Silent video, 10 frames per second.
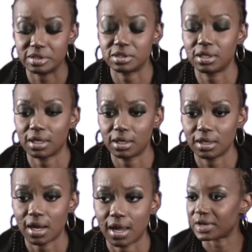
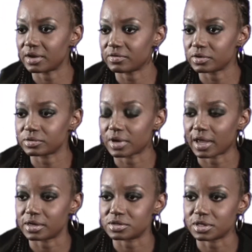Michigan. I never
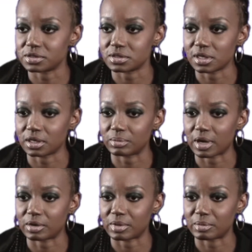had a chance to say
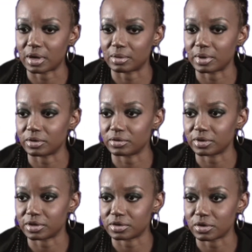goodbye to my mom other
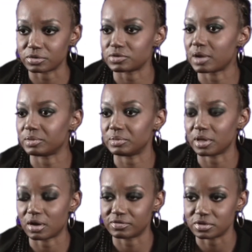than her dropping me
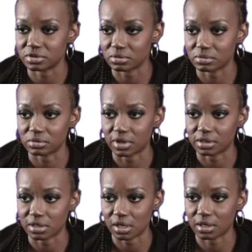off to school that
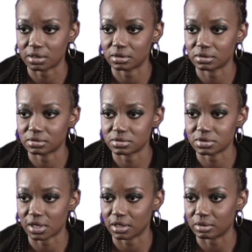day and
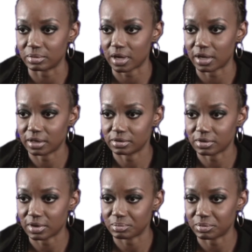saying goodbye and
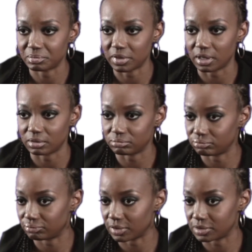me
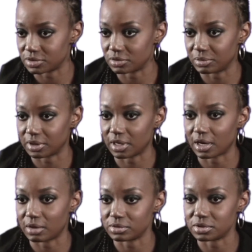assuming that
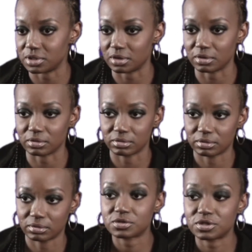I would see her.
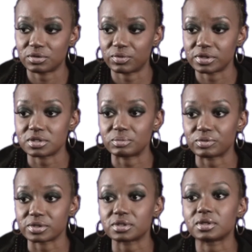She went to
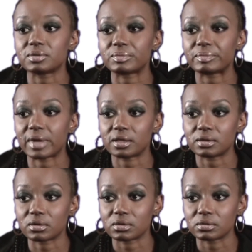prison
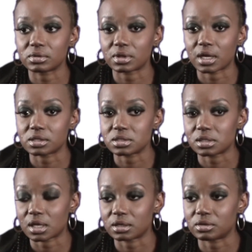May 3rd,
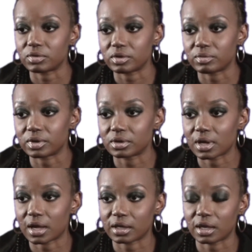1993,
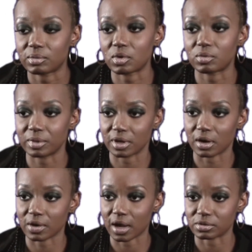when I came home
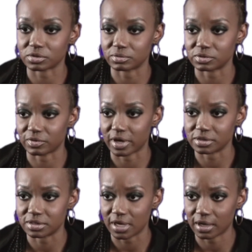and our house was
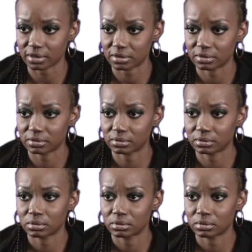ransacked.